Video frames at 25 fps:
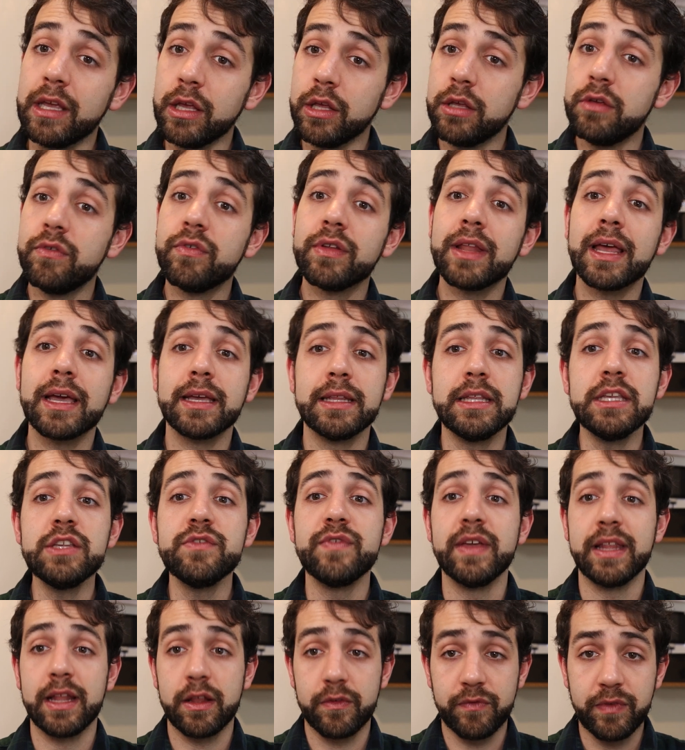If you like this
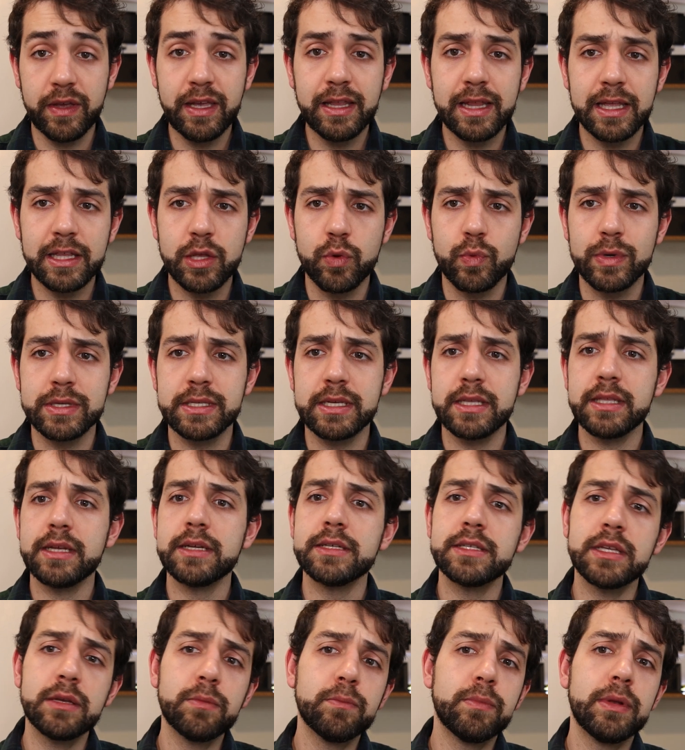video and think that it was
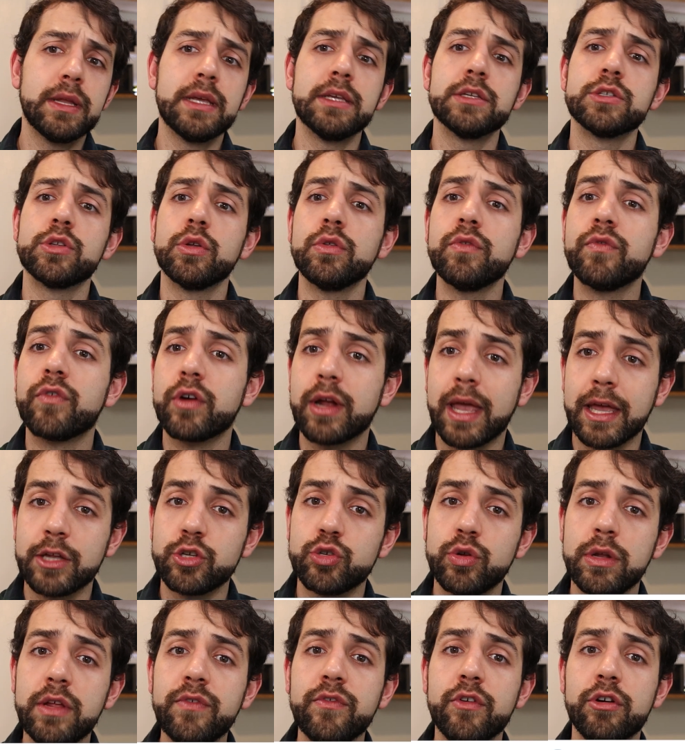interesting, please don't forget
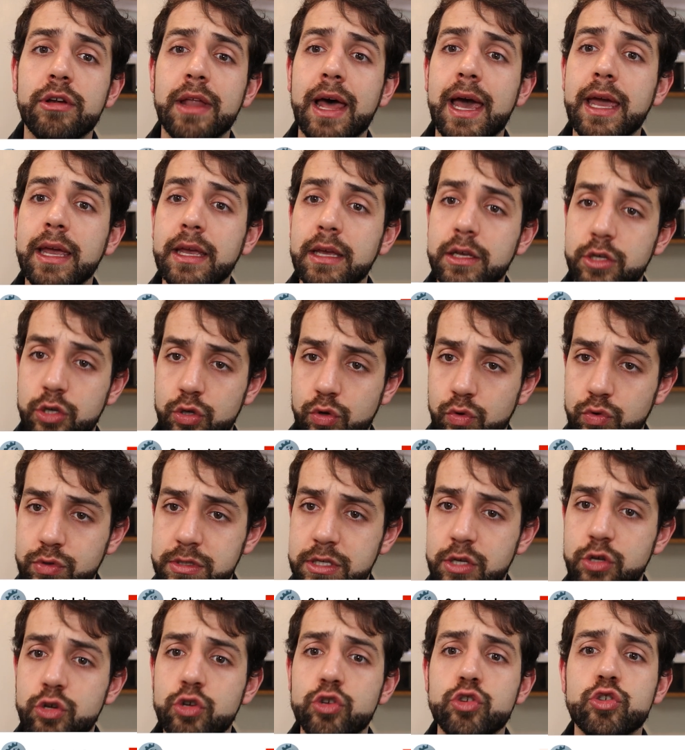to leave your like,
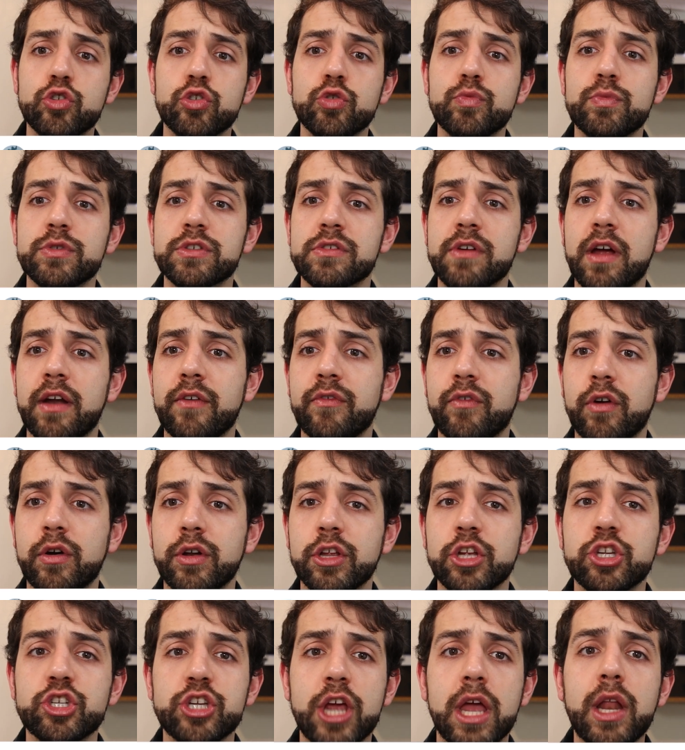consider to subscribe for
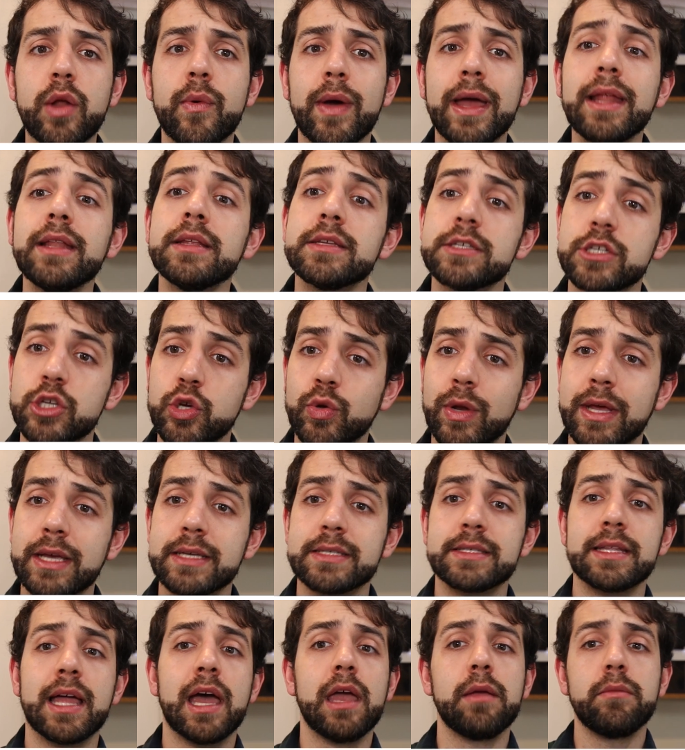the channel, and see you
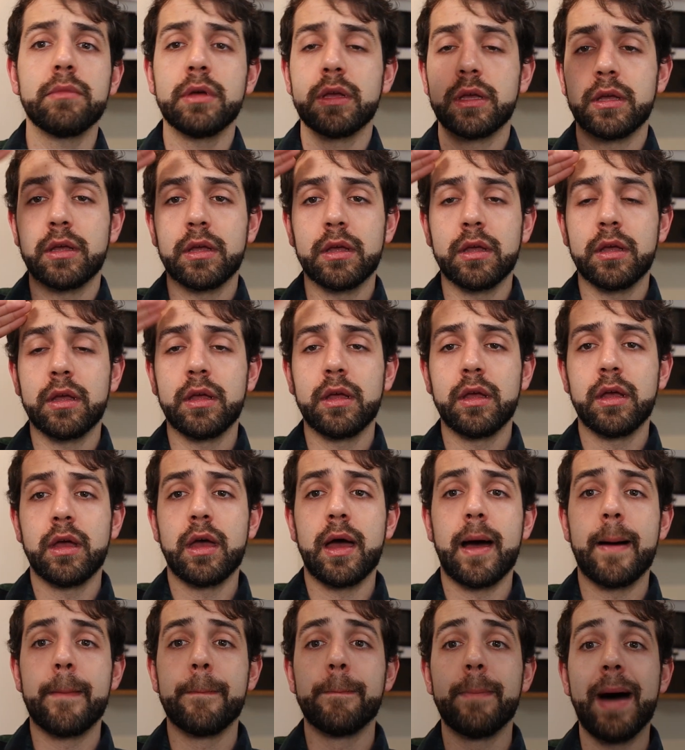next time.
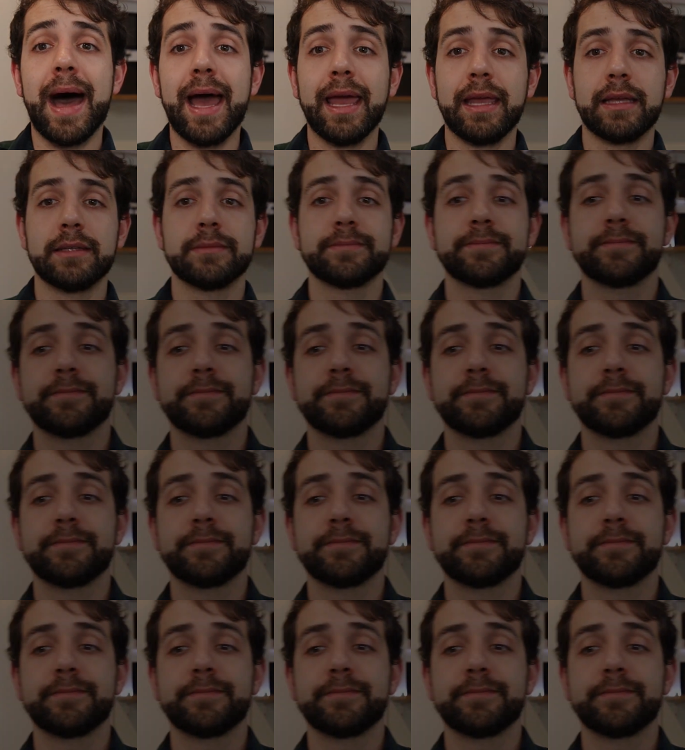Bye!